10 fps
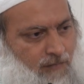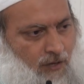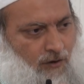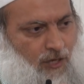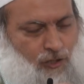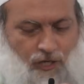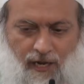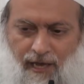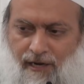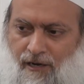you know, each
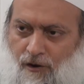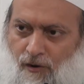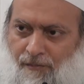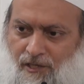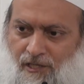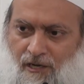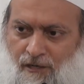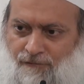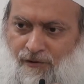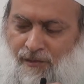clan, a
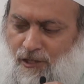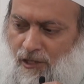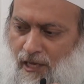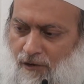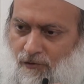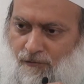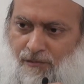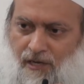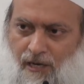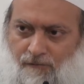representative from each clan will
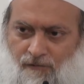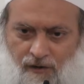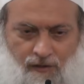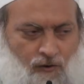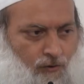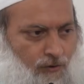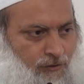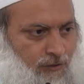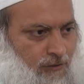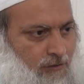pick up one of the
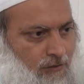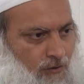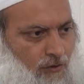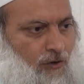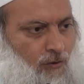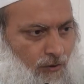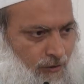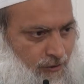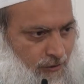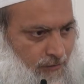corners, or the
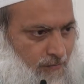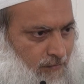corners.